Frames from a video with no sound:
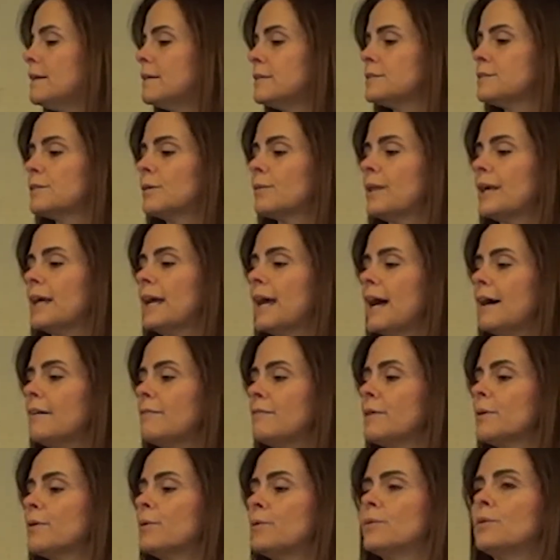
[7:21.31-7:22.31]
So they have
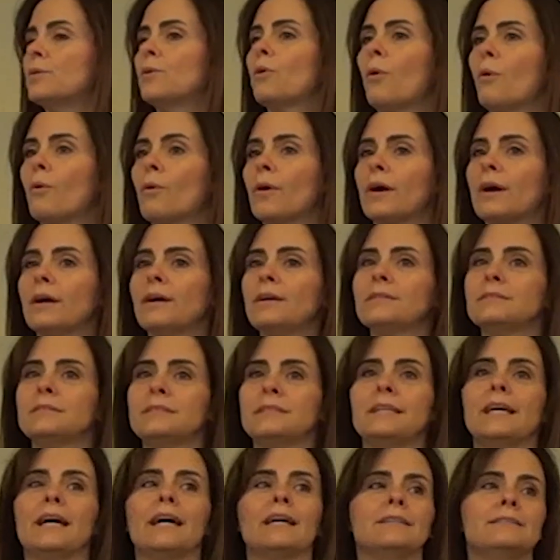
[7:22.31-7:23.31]
their own core,
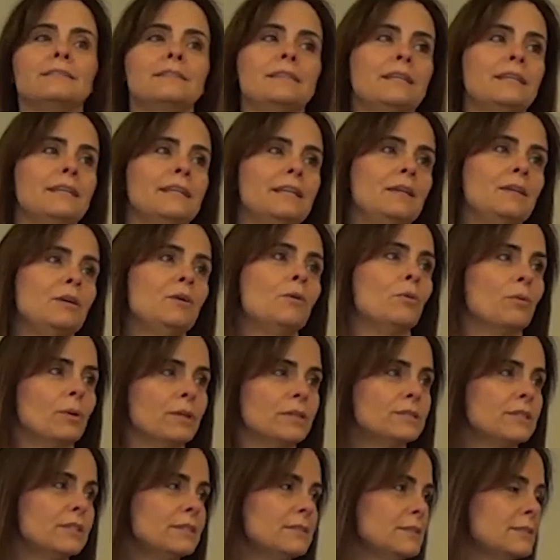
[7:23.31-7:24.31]
CICE
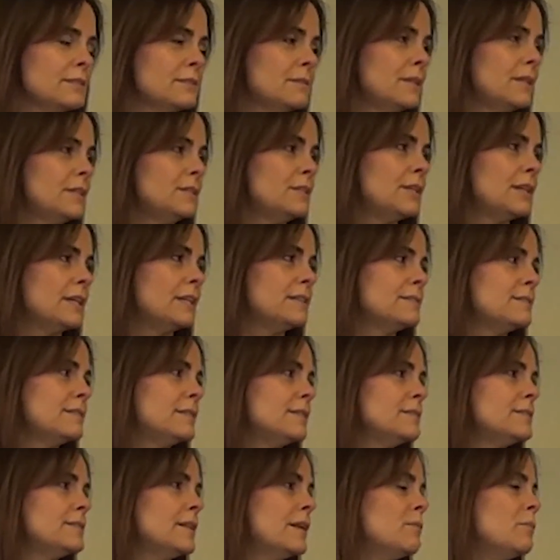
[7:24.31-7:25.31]
courses to
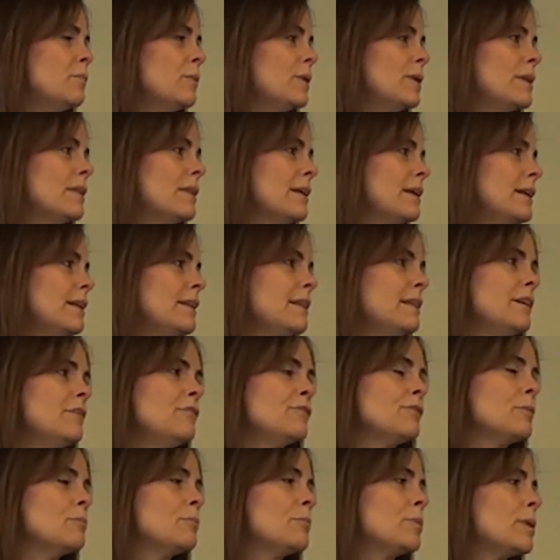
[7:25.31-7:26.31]
assist them with anything
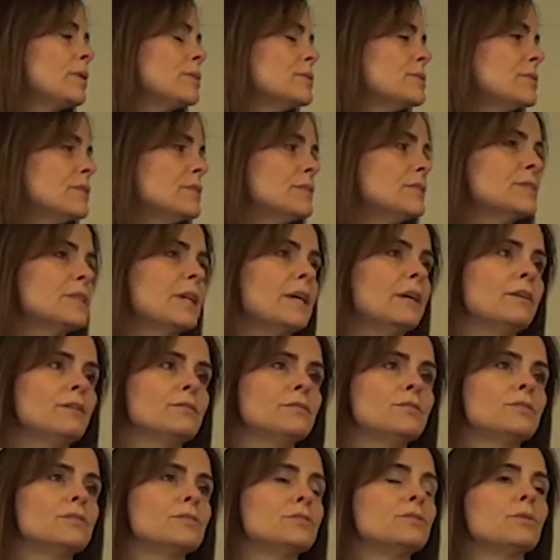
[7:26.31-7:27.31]
from personal
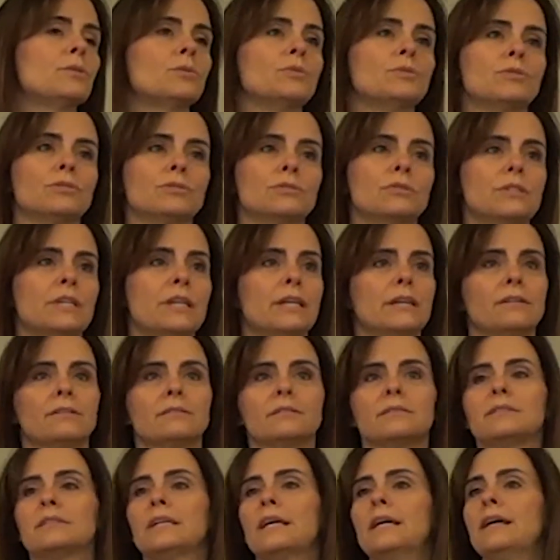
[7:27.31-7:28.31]
skills to social
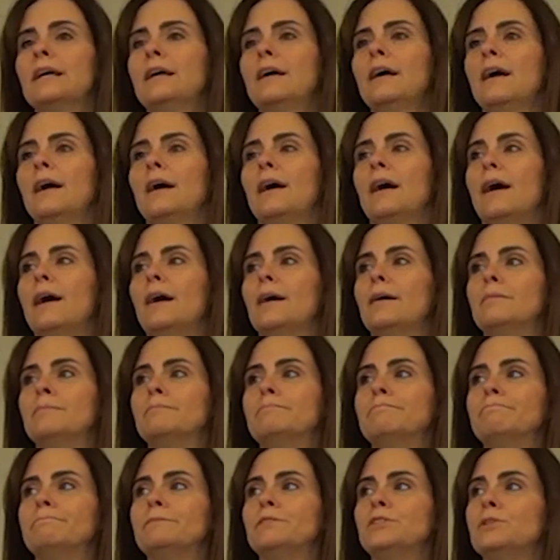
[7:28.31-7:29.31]
skills um,
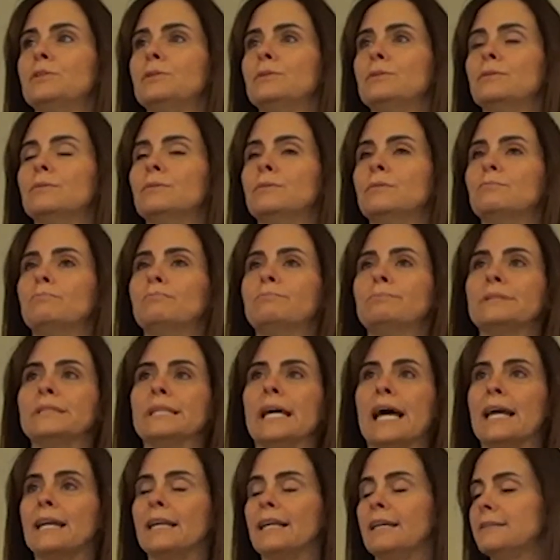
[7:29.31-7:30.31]
to
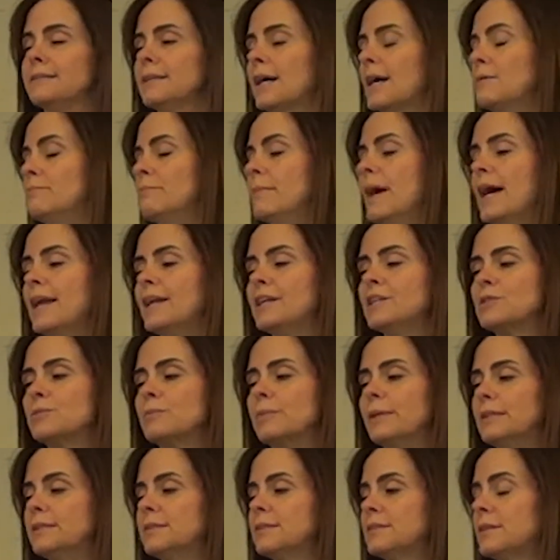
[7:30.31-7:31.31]
planning, time
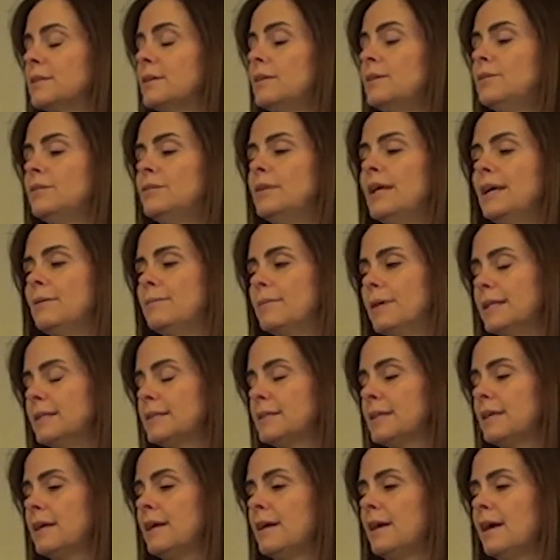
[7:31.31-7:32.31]
management, you name it.
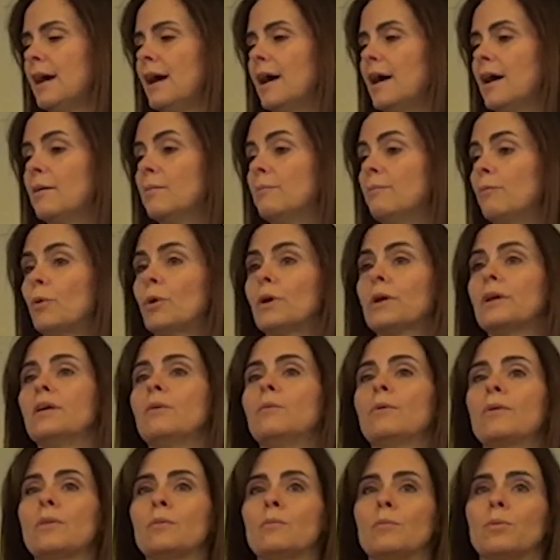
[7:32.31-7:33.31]
Um, working
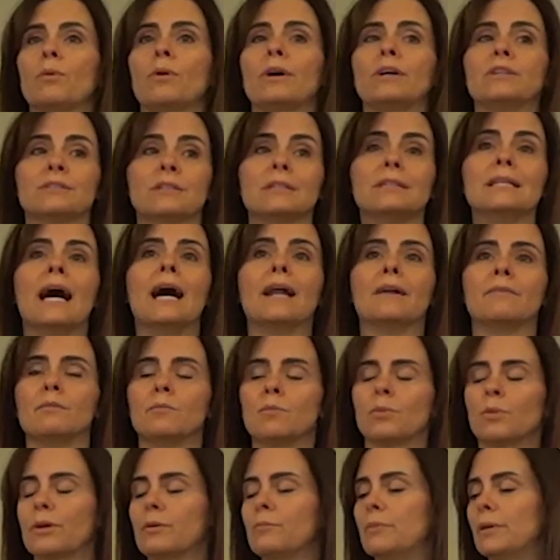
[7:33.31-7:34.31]
with employers, a lot of
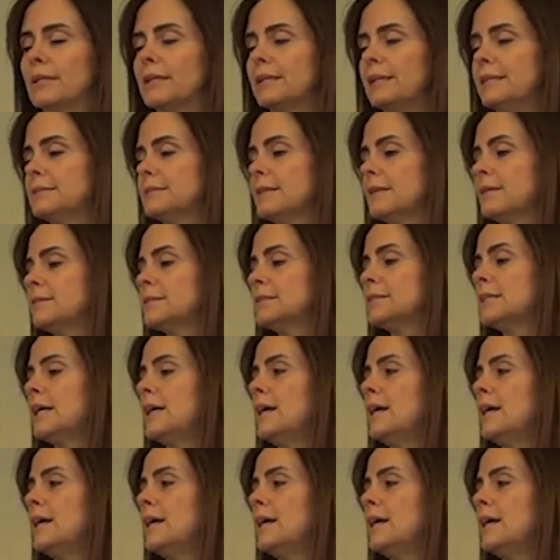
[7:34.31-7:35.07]
employability skills.